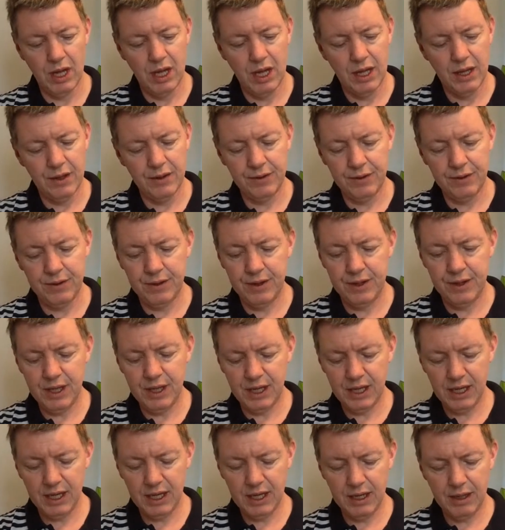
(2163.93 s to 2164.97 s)

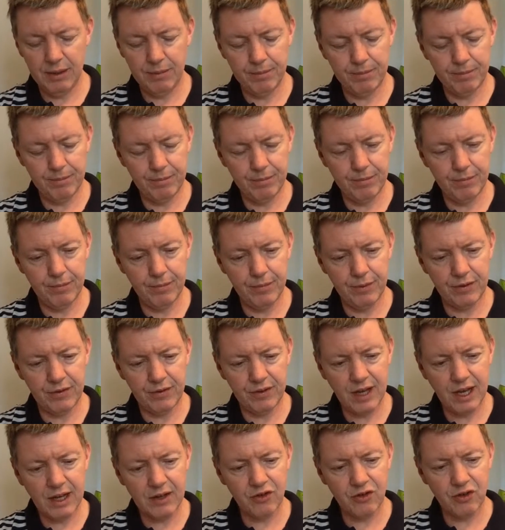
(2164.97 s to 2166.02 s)
the
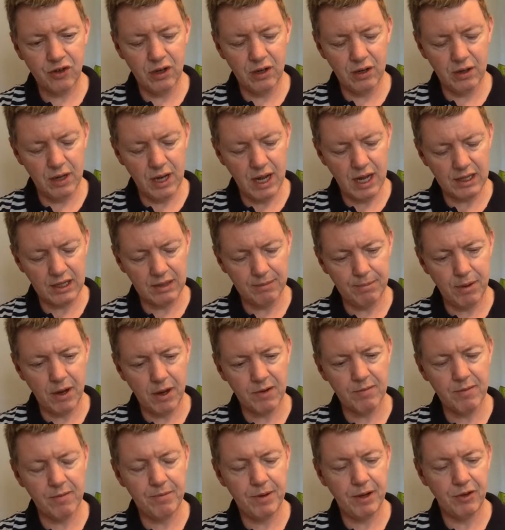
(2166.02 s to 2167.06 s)
section at the
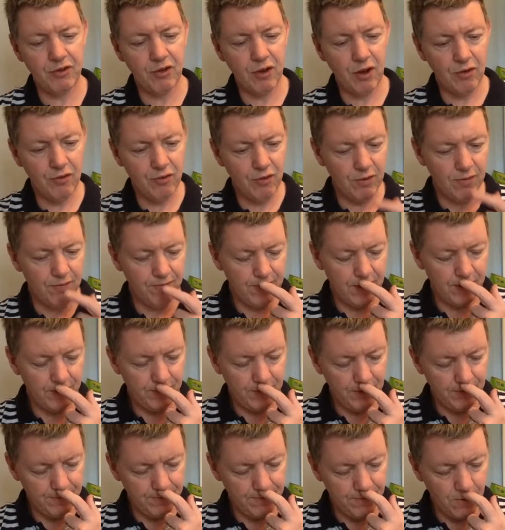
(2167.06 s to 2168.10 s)
bottom of page
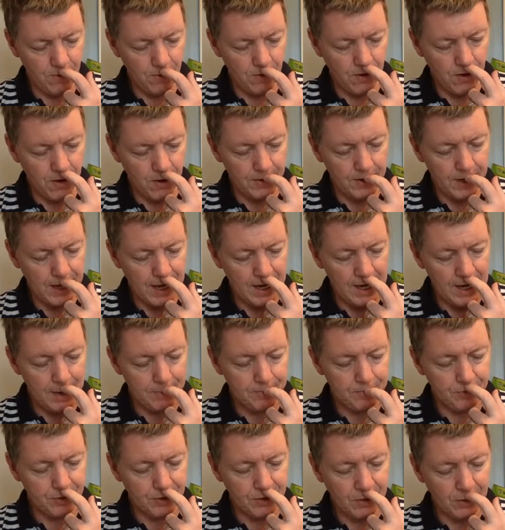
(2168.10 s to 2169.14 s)
154 on
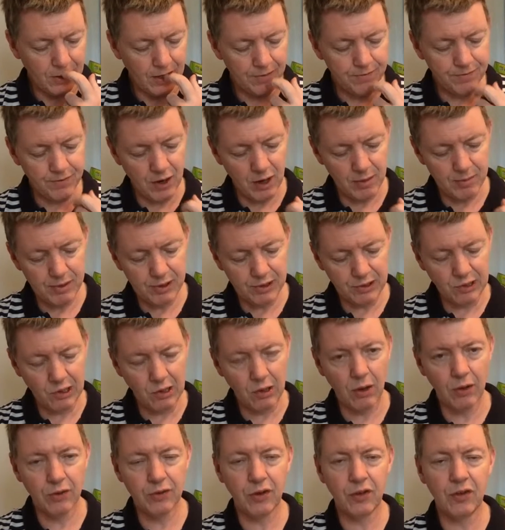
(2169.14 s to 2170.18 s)
elliptical adverbial
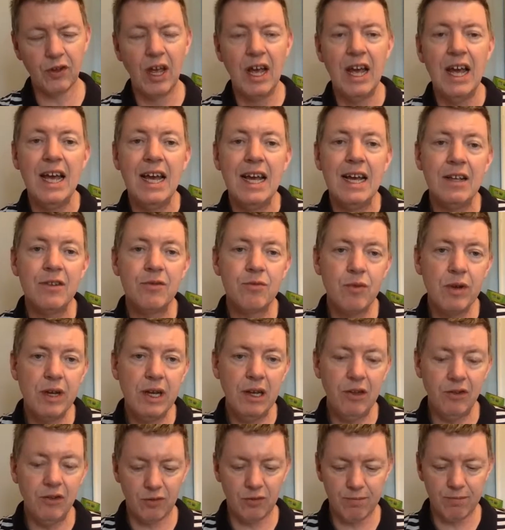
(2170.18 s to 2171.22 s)
clauses is really
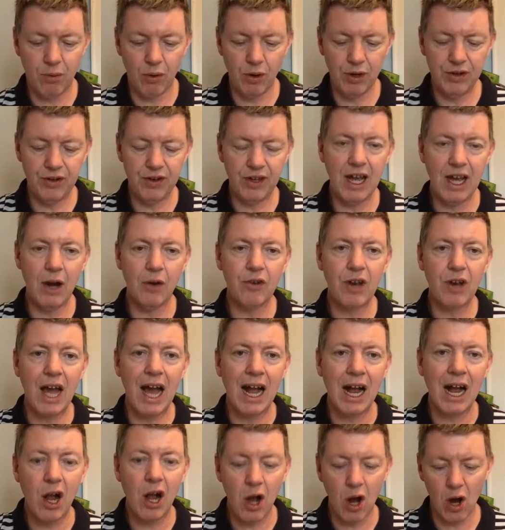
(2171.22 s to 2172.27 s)
just pointing out a
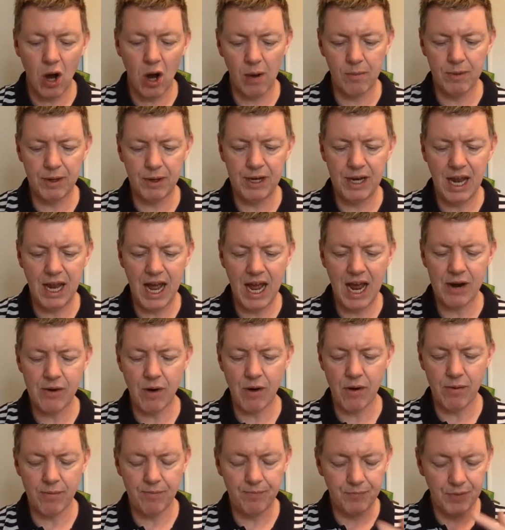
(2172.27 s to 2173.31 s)
common
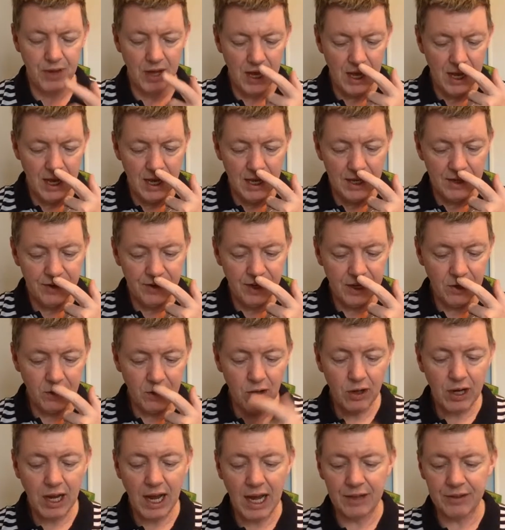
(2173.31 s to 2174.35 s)
error. Take a
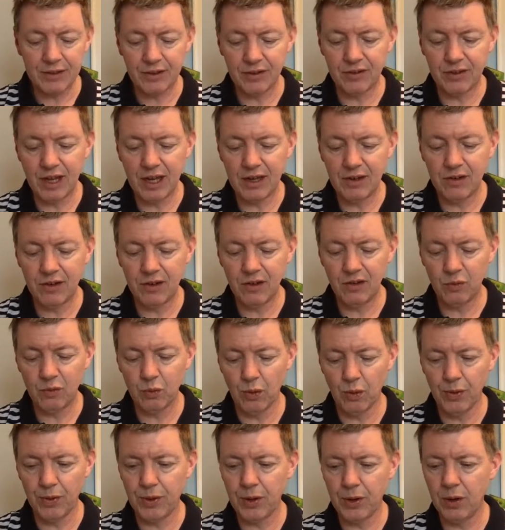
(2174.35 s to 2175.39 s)
look at the sentence
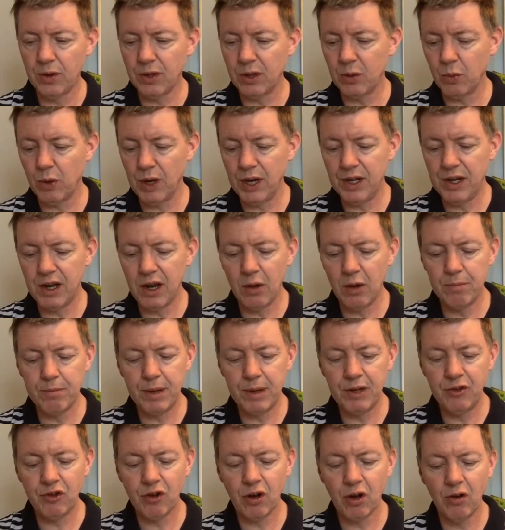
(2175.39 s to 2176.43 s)
1/3 of the way down
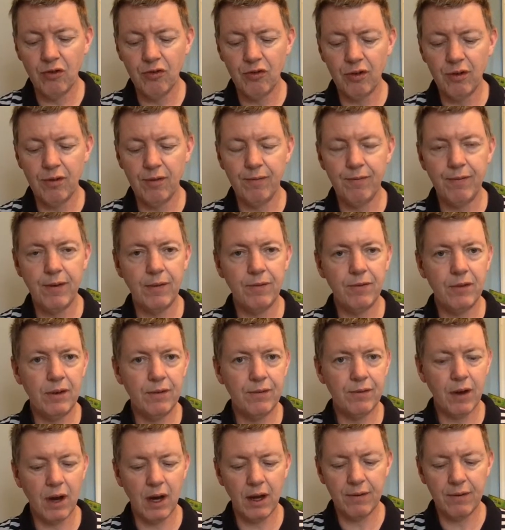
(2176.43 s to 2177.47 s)
page 155.